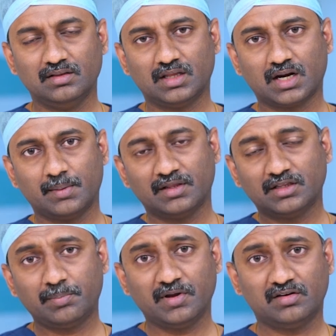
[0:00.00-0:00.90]
There can be
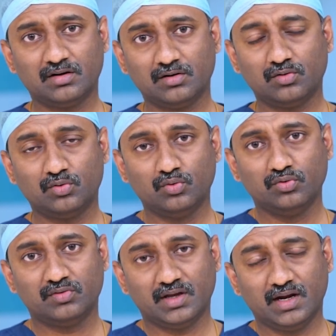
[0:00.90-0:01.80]
another patient
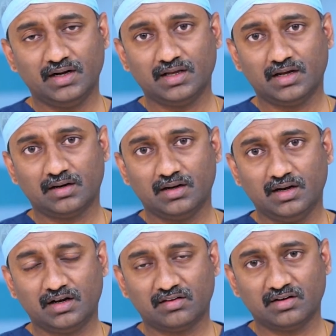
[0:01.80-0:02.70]
whose entire
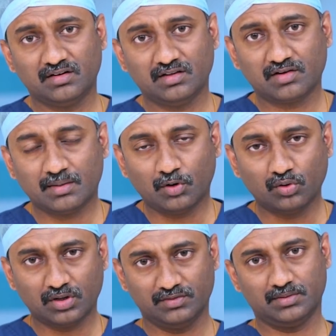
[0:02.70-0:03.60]
intestines have come
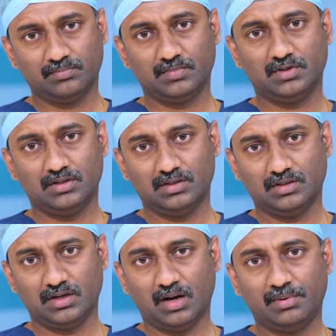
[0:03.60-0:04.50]
out of the
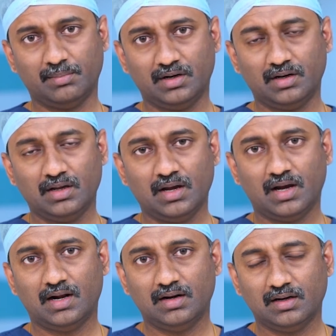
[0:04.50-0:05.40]
abdomen,
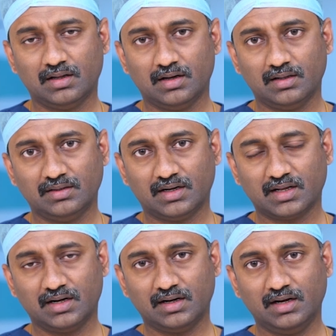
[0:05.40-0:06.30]
and that
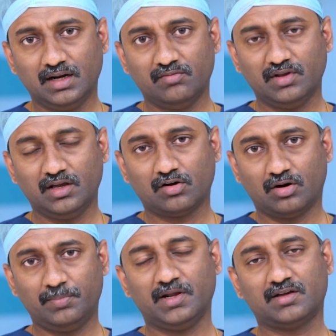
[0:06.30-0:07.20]
can need a very
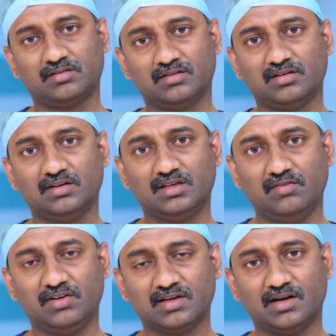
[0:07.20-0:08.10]
complex surgery
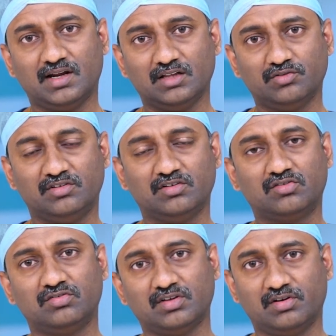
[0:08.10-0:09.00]
which can last for 6
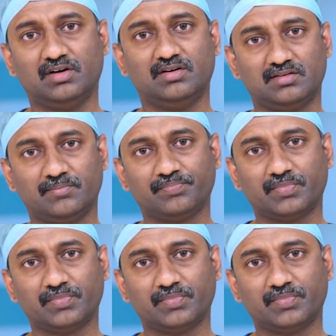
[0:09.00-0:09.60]
to 7 hours,